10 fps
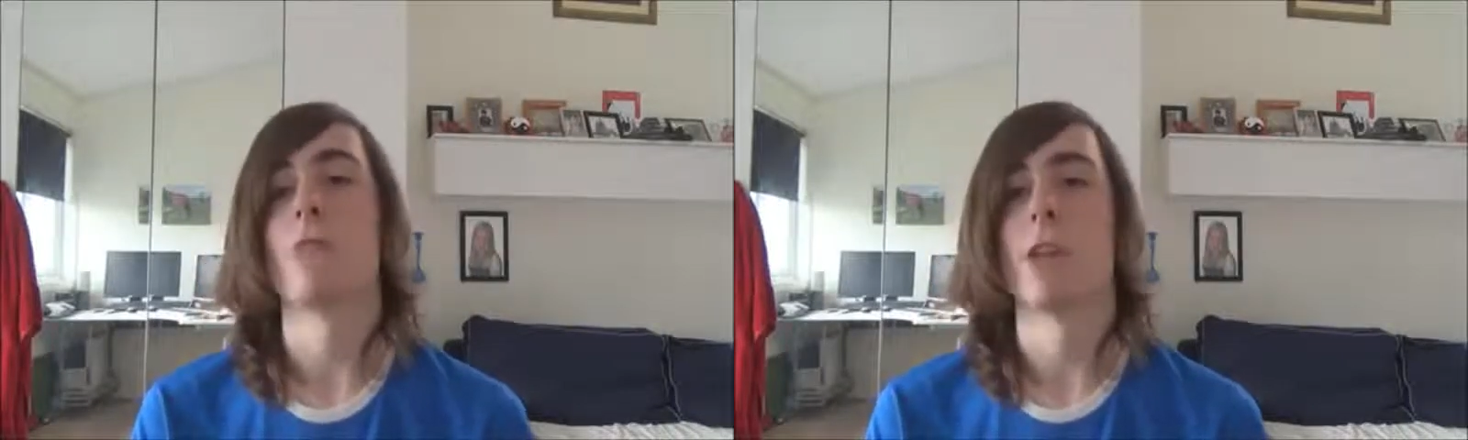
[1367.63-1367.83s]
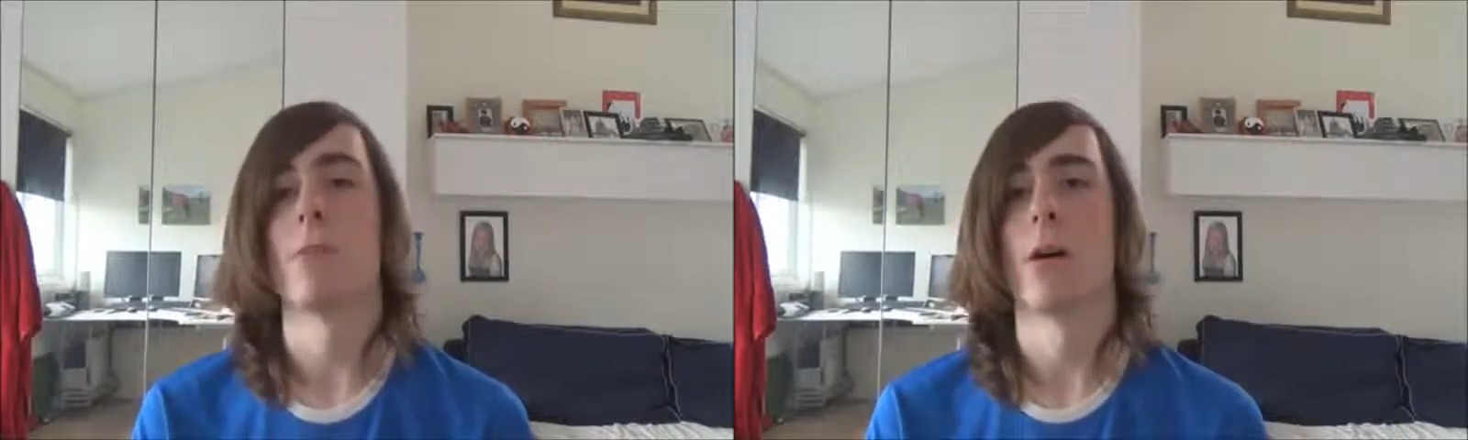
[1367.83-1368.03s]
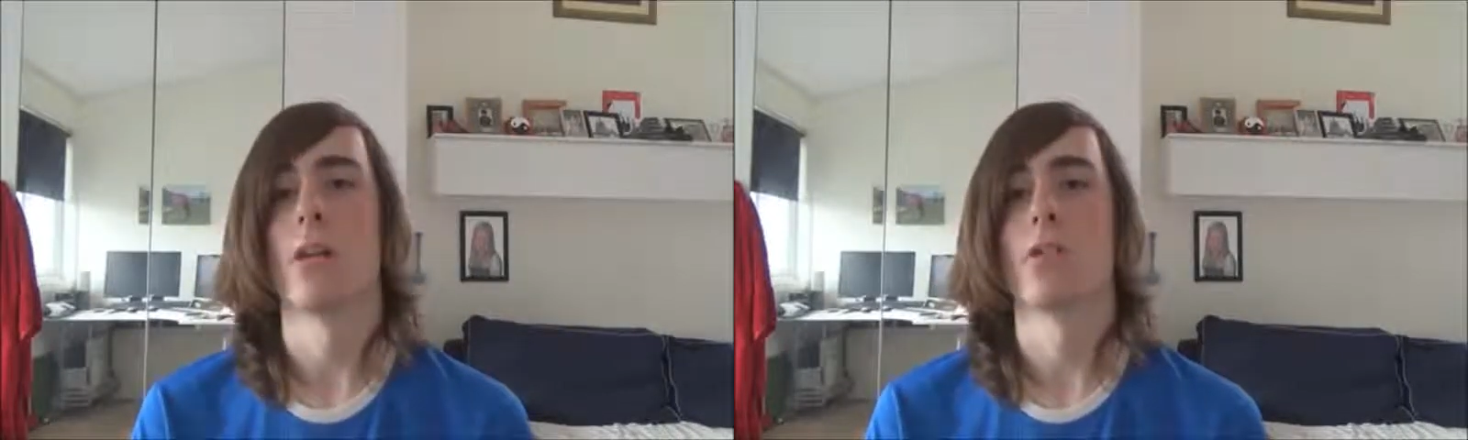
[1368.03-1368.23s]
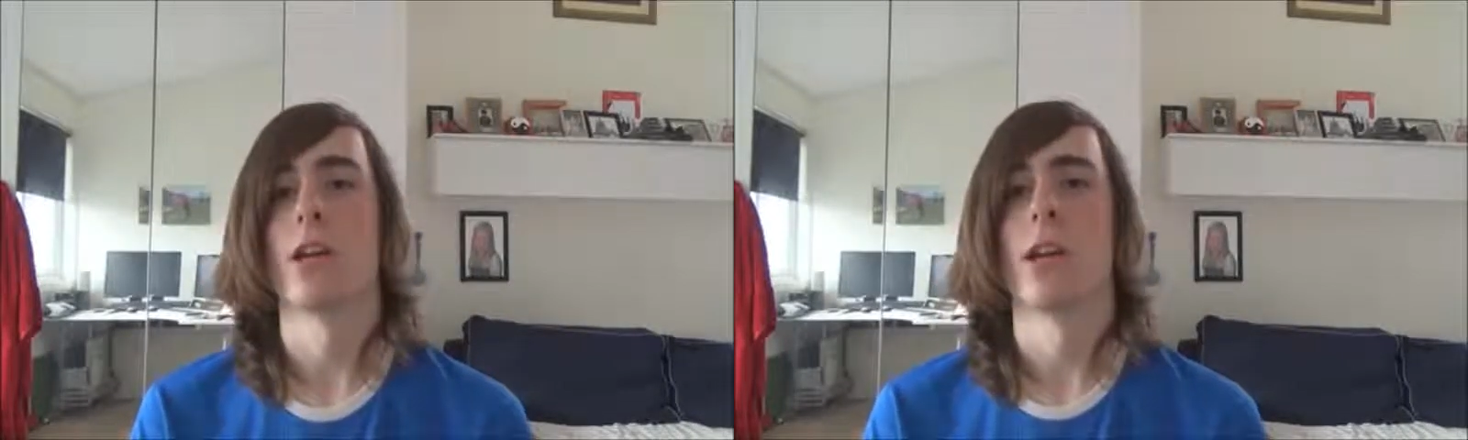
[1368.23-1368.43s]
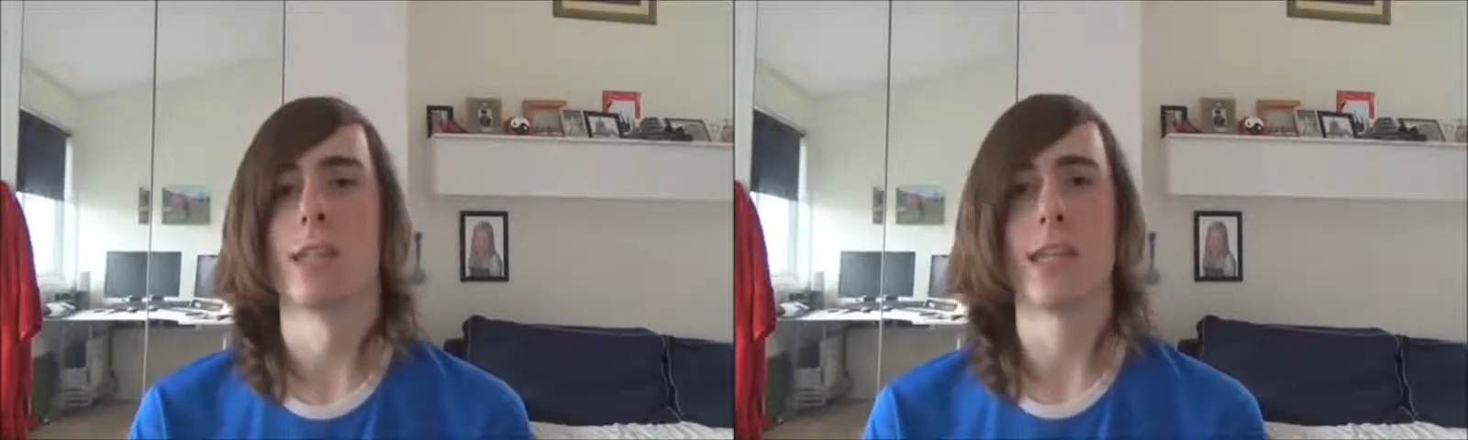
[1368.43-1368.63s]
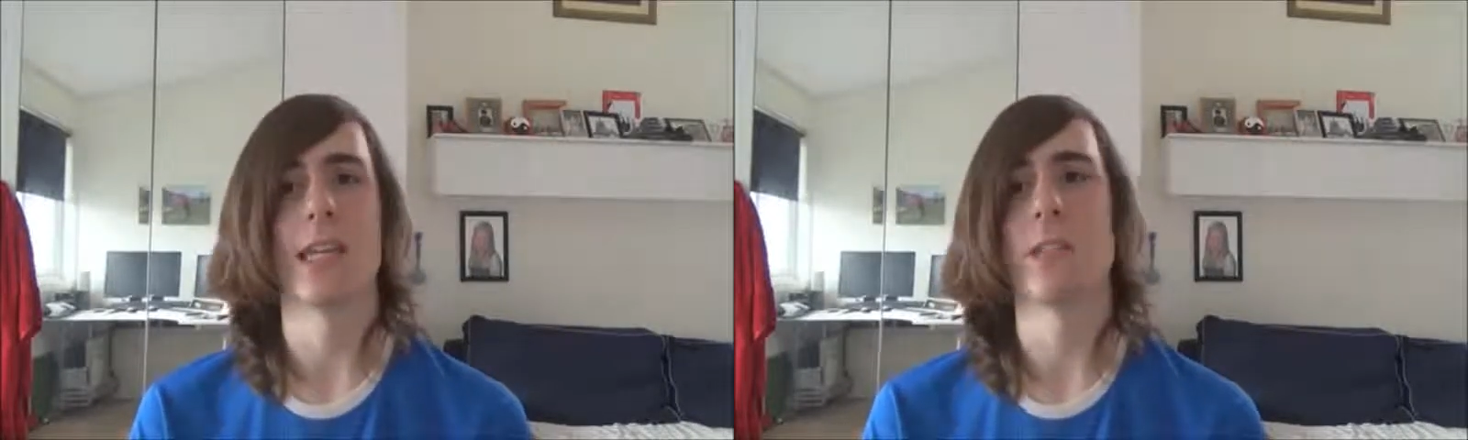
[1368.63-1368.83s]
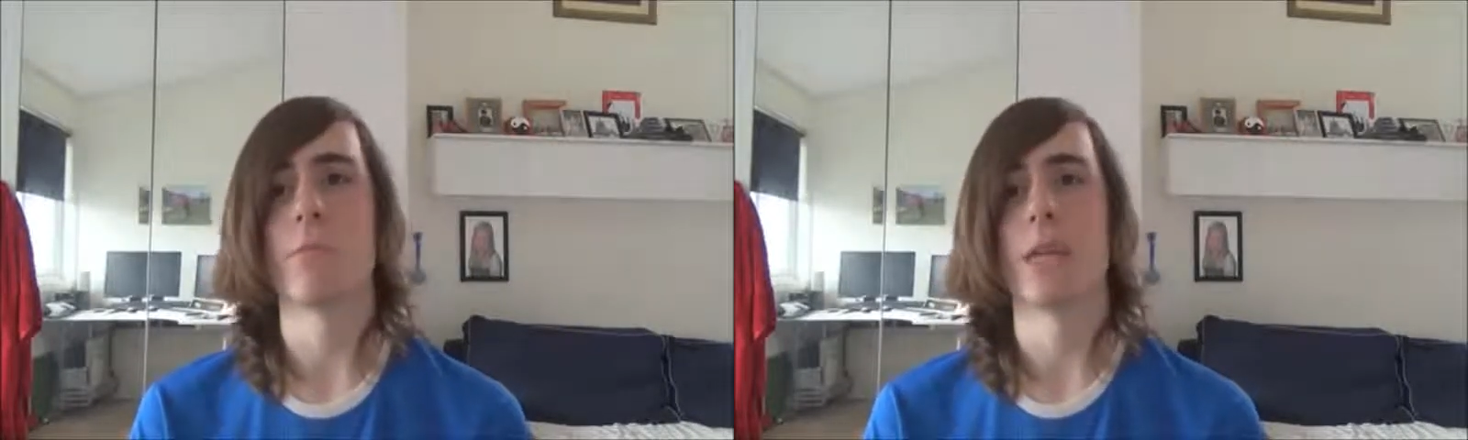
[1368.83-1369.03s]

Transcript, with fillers: is pretty much these